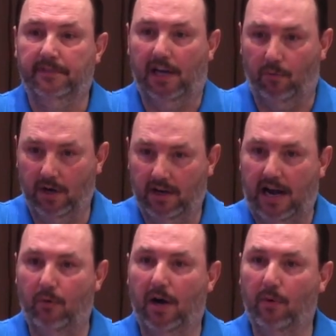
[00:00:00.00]
If we're
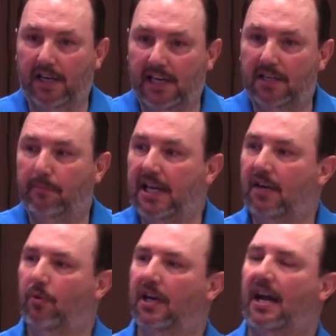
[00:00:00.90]
not where we need to
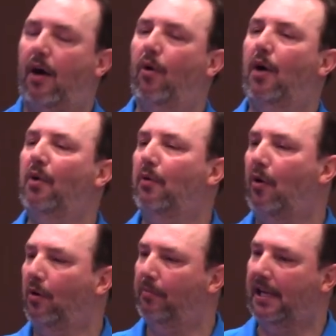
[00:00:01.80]
be, if we're not where we
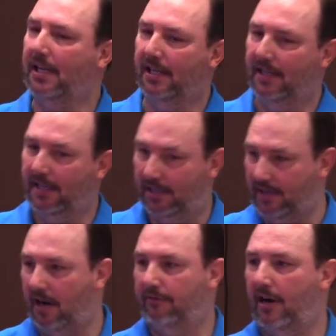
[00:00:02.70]
want to be,
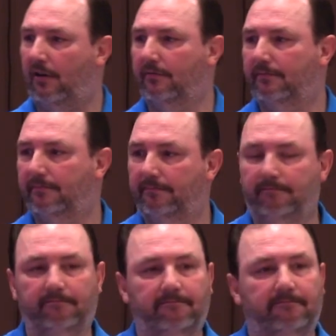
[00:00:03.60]
it's our fault.
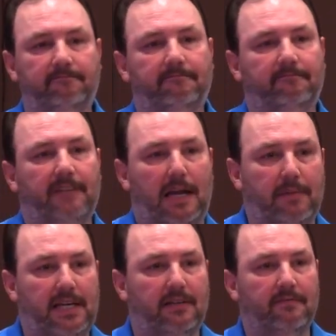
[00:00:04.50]

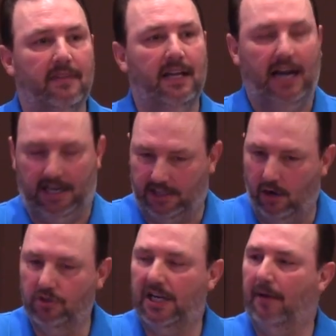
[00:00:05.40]
Amen? I
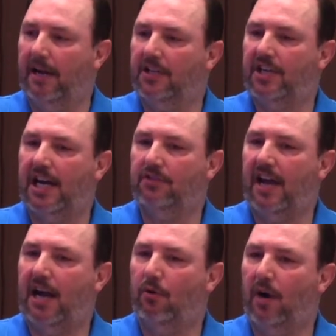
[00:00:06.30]
told you I'm not
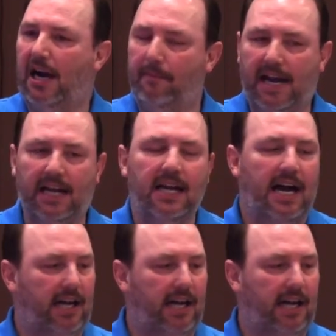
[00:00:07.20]
satisfied with where I'm at.